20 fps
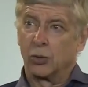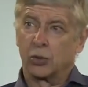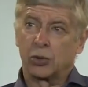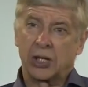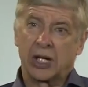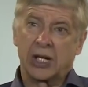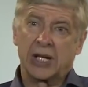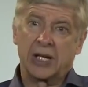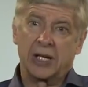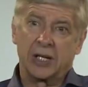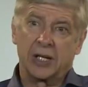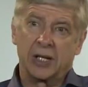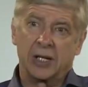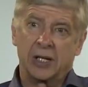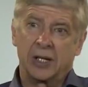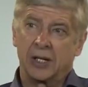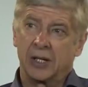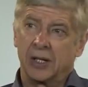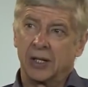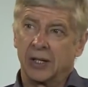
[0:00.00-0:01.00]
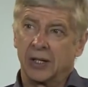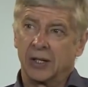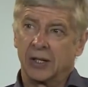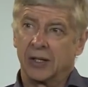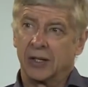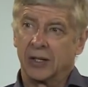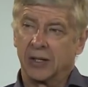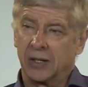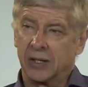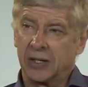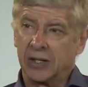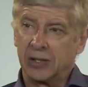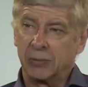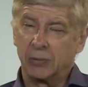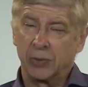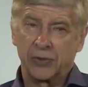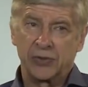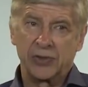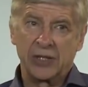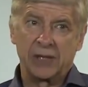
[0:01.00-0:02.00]
Look,
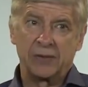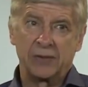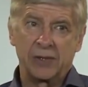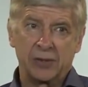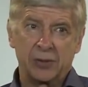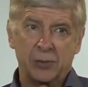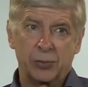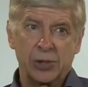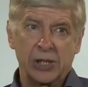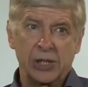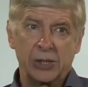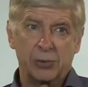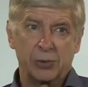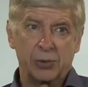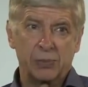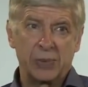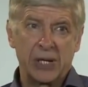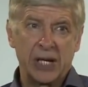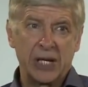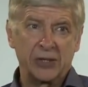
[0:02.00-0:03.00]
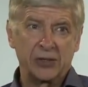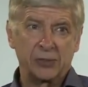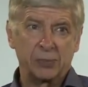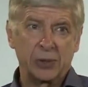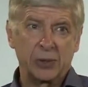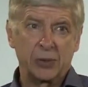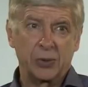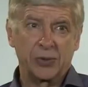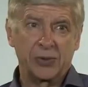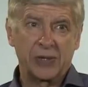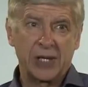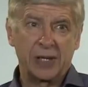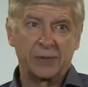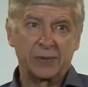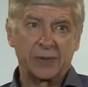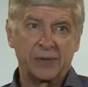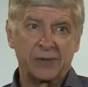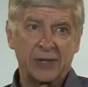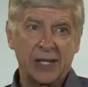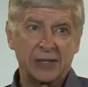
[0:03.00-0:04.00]
he was never really replaced, because
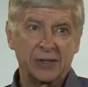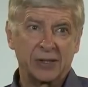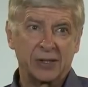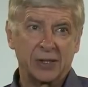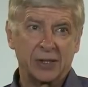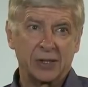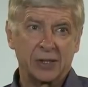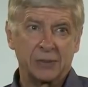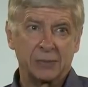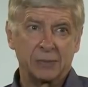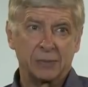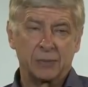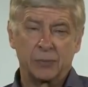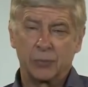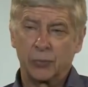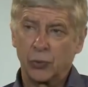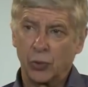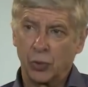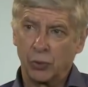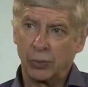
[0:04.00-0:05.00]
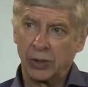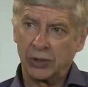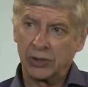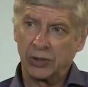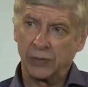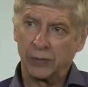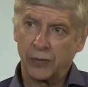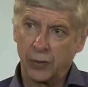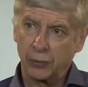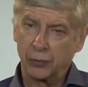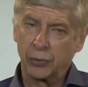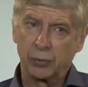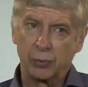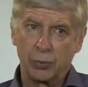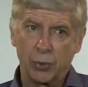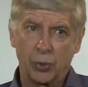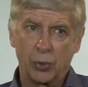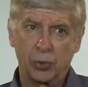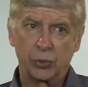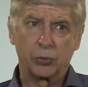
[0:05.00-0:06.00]
after that, nobody from the
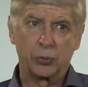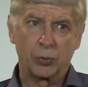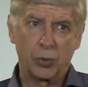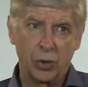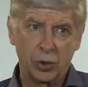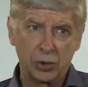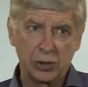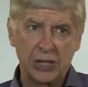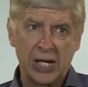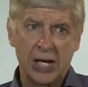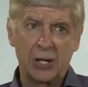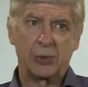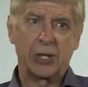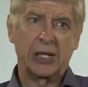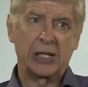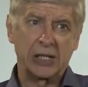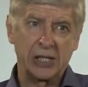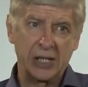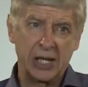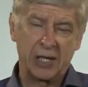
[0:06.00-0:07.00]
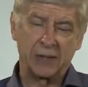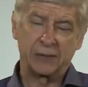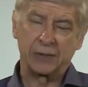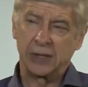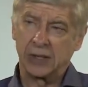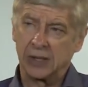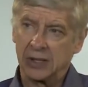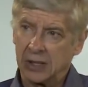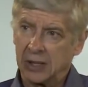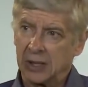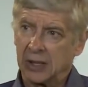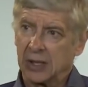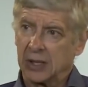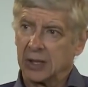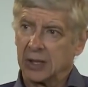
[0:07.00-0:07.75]
board worked directly after